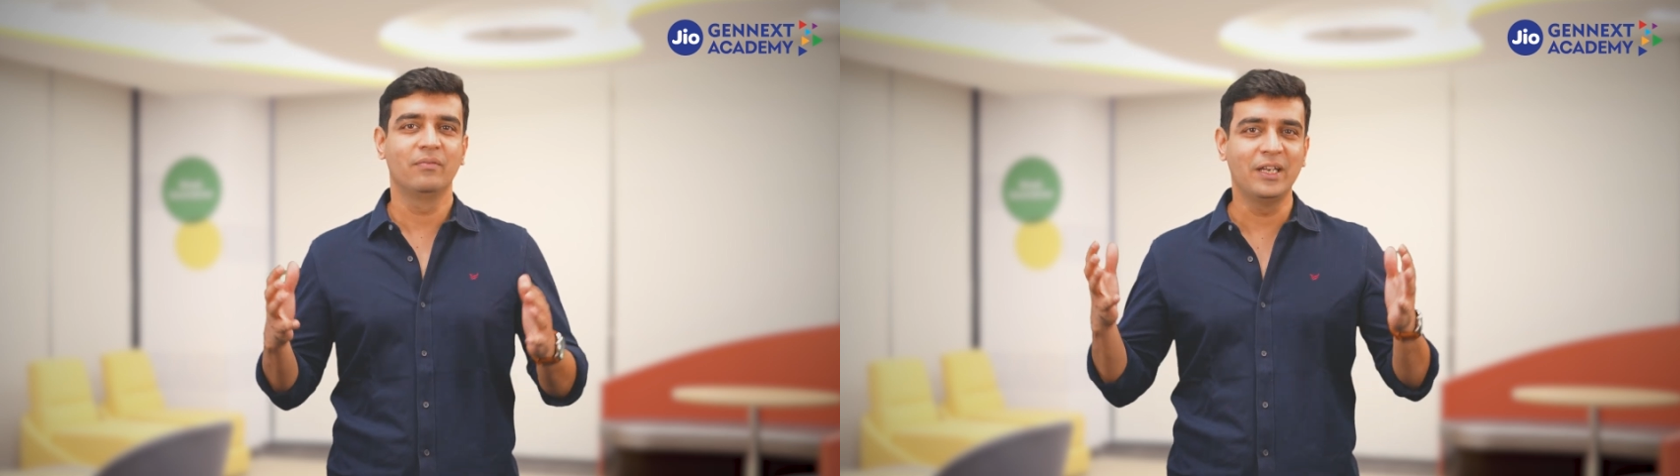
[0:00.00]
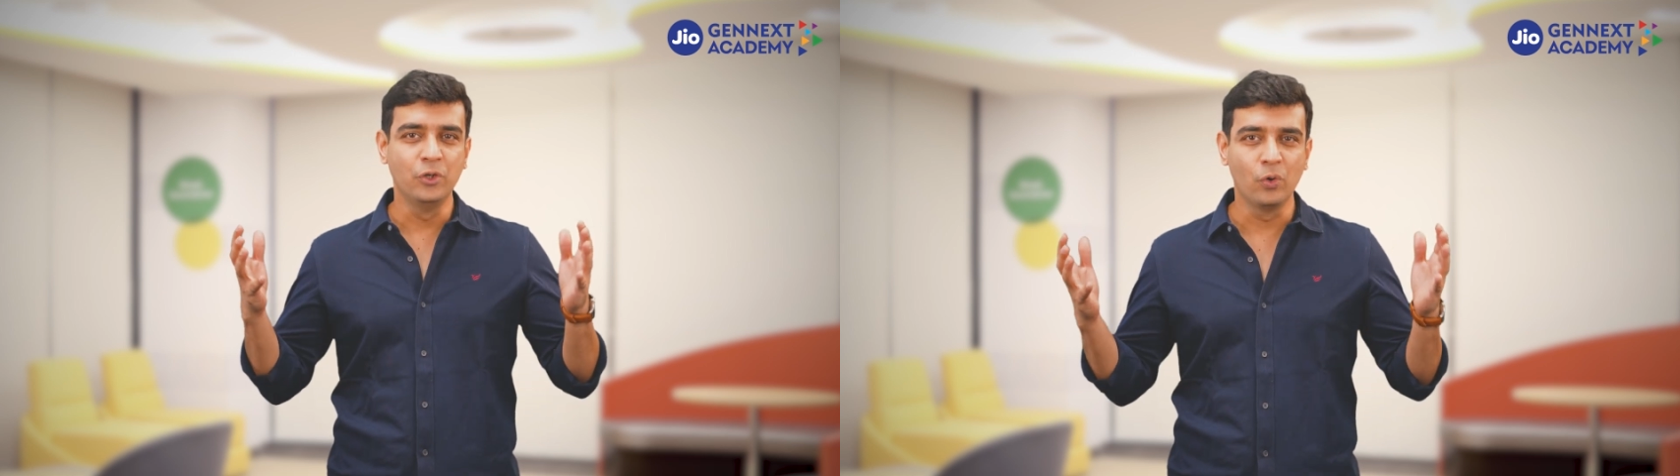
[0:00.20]

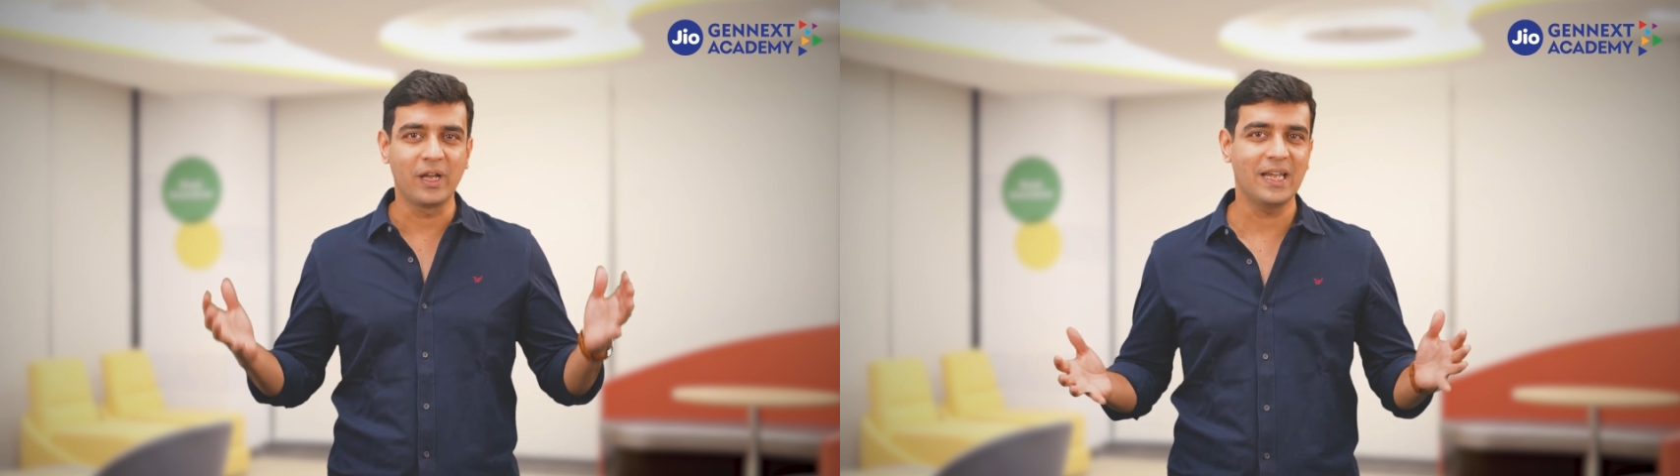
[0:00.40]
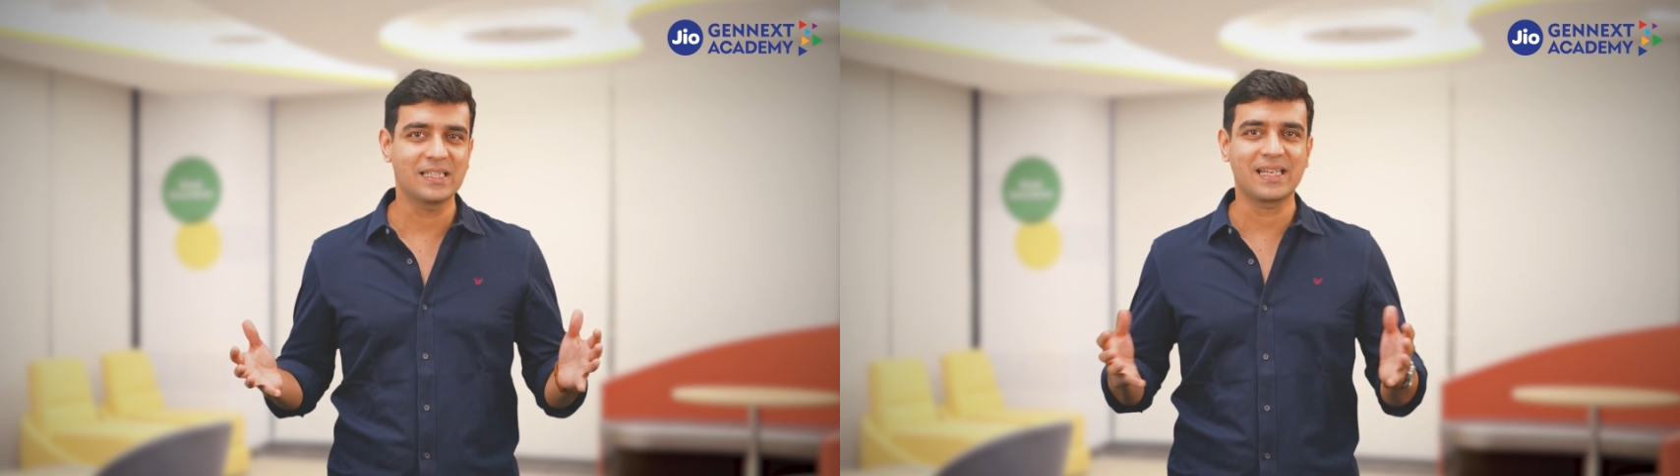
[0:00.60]
when you
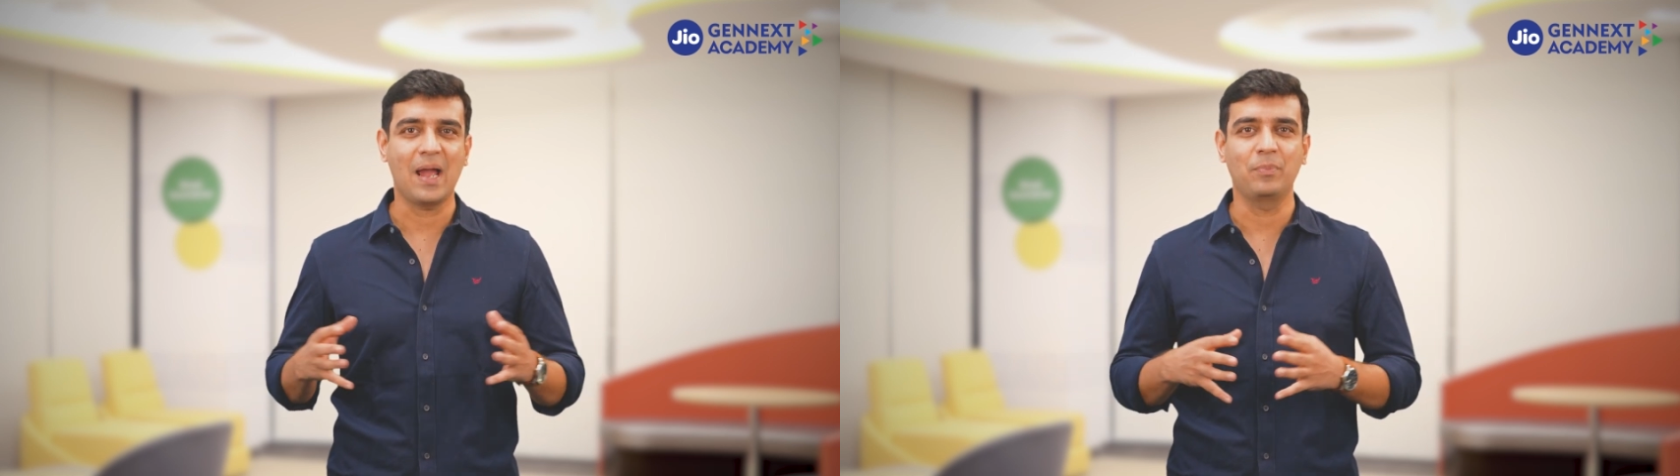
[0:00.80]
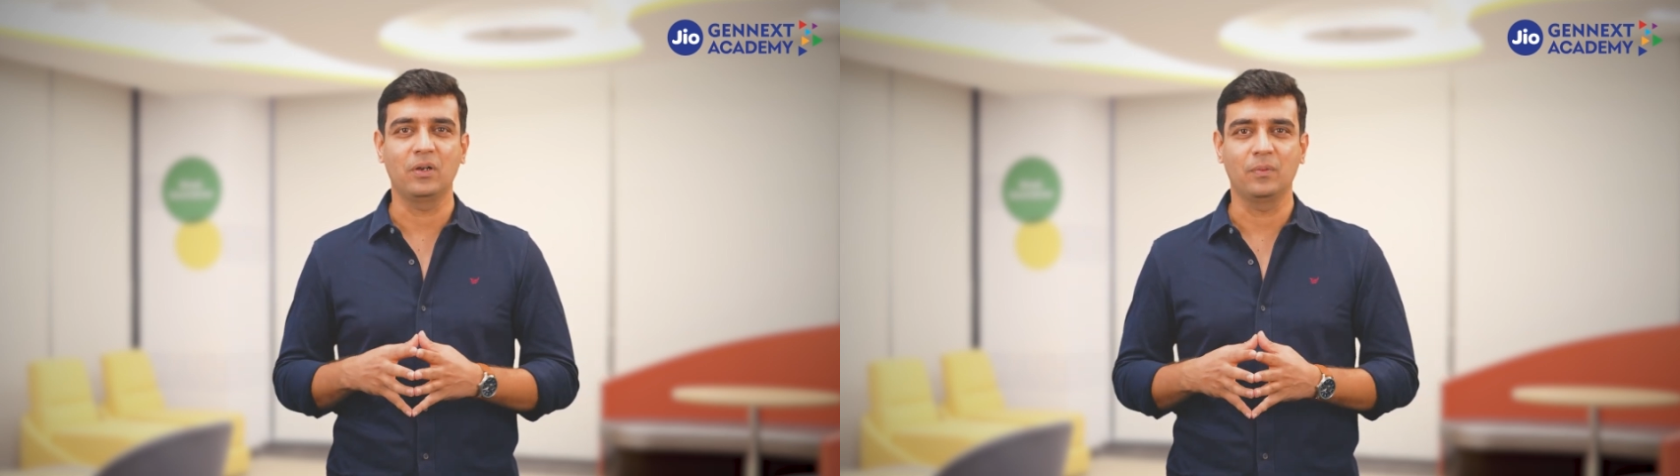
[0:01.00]
raise
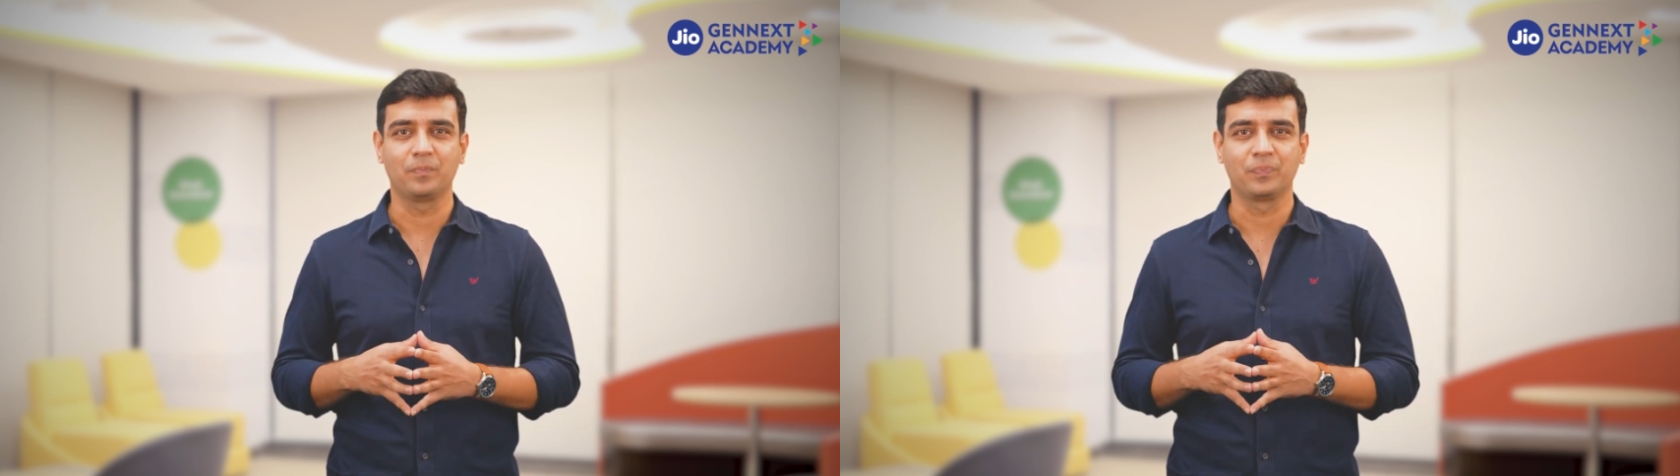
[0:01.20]
capital.